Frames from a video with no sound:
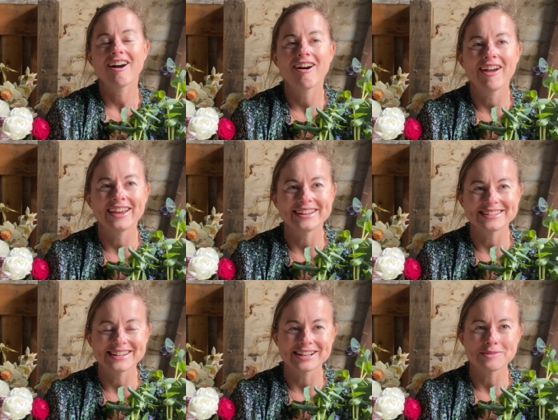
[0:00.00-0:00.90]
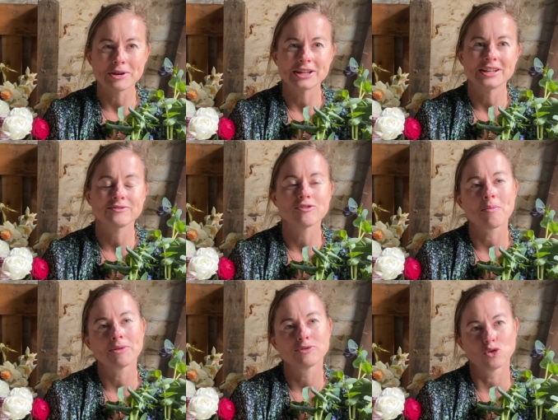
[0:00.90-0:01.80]
Hi, it's Nicola Bird here
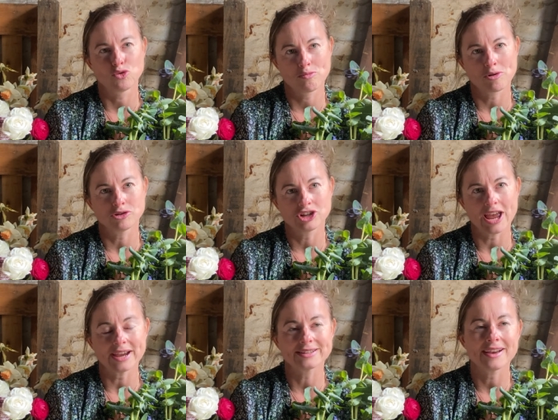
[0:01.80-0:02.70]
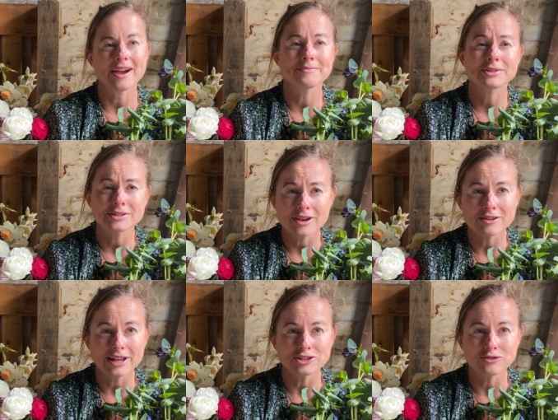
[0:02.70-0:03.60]
from The Floral Project. I'm so
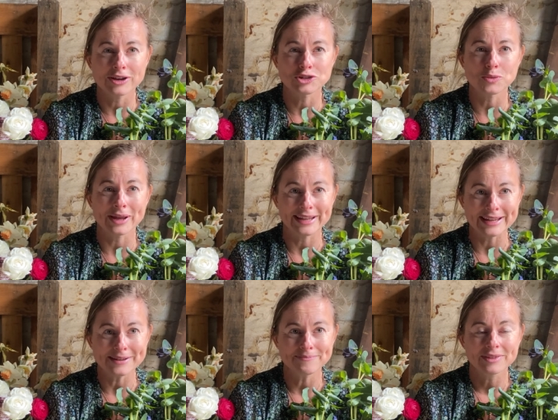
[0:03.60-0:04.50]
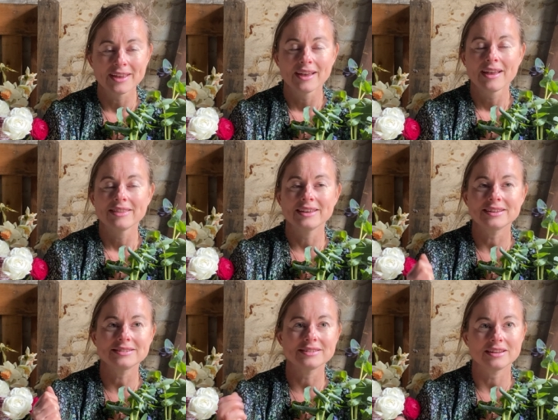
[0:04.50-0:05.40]
glad you found your way here.
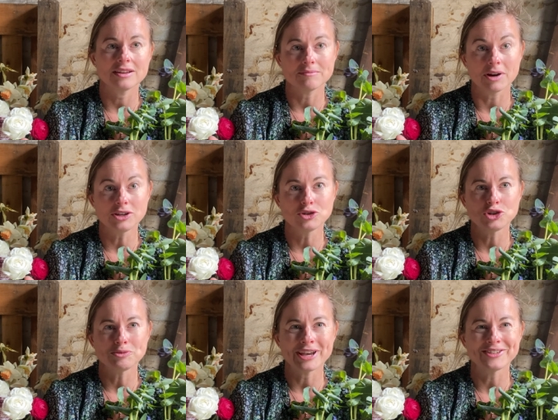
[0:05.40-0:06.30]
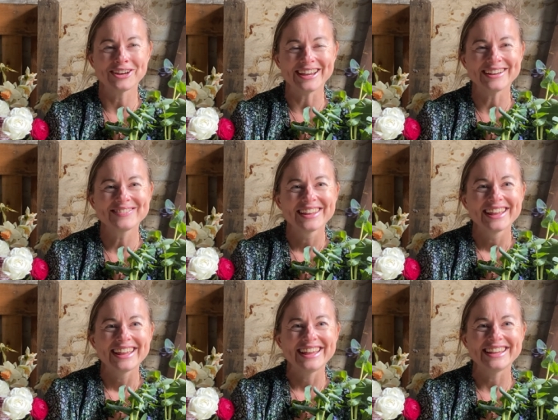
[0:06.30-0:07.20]
This, my YouTube channel here,
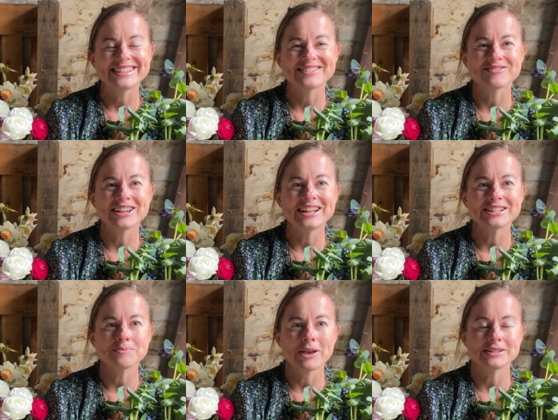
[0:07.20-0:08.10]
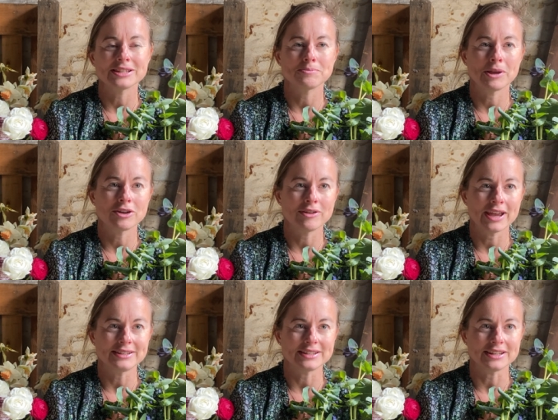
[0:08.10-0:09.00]
is really a space that's been
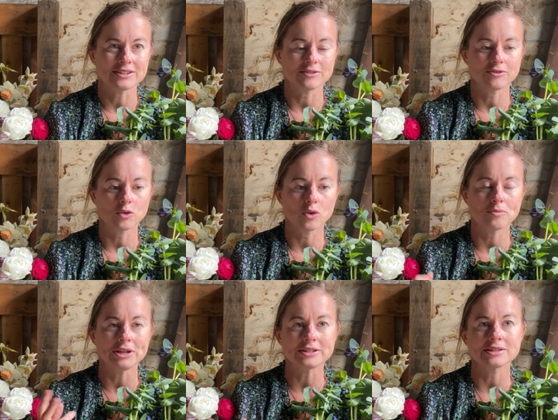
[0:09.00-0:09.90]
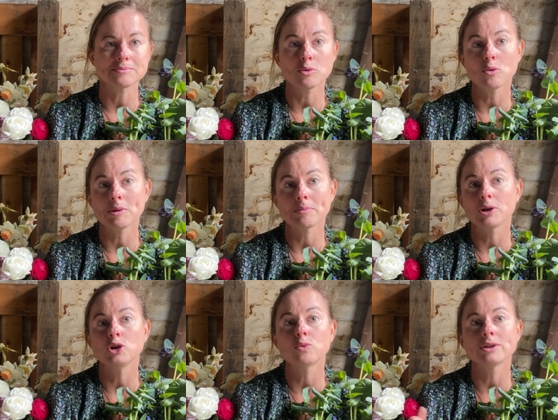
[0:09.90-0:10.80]
created for me to support people
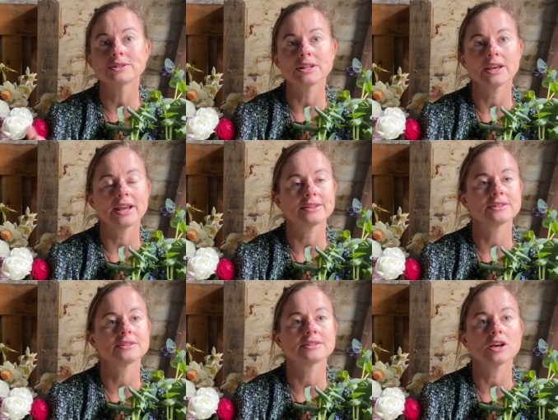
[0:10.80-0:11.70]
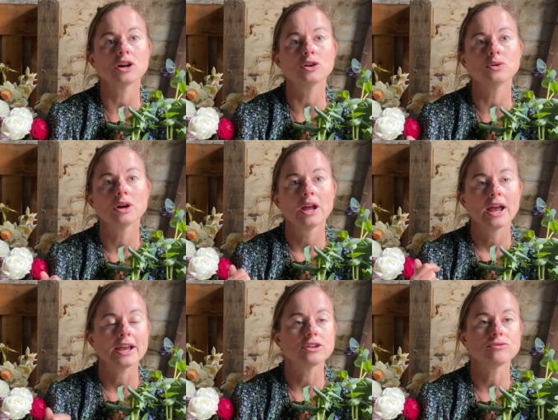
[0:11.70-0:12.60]
who want to learn how to sew
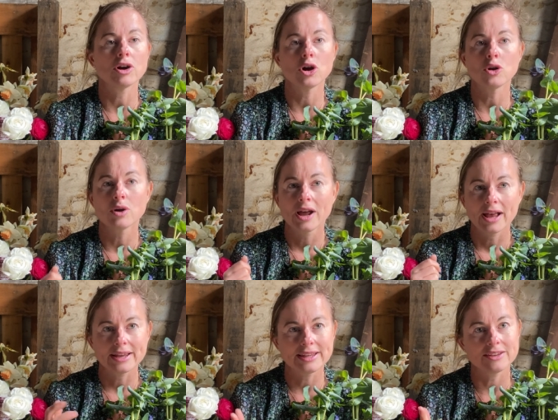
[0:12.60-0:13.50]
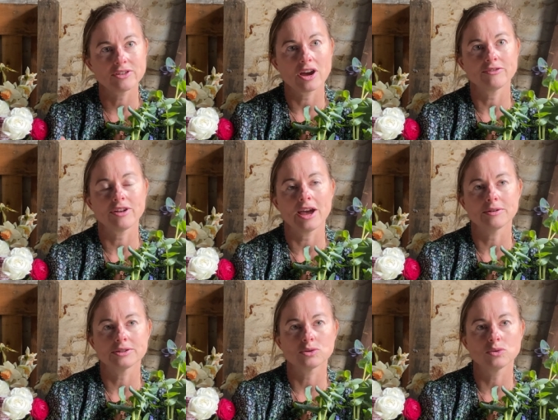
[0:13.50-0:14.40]
and grow and give cut
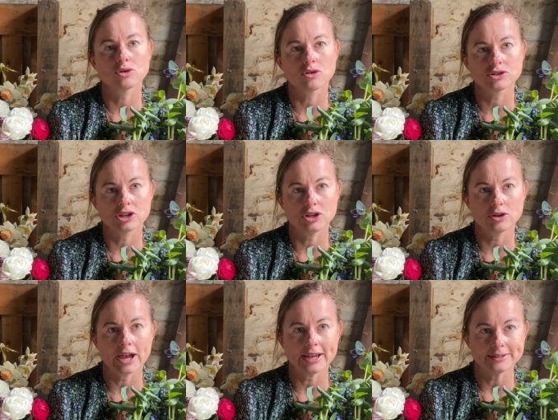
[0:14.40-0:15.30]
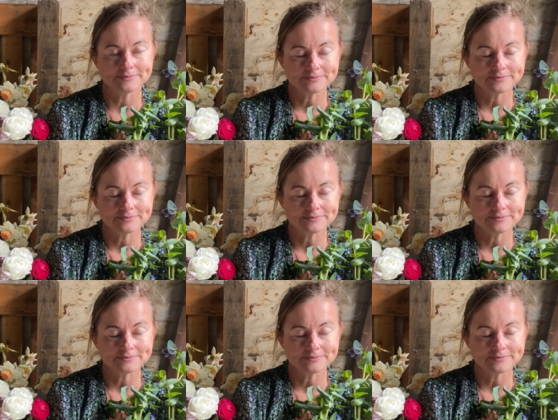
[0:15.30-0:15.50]
flowers all across the UK.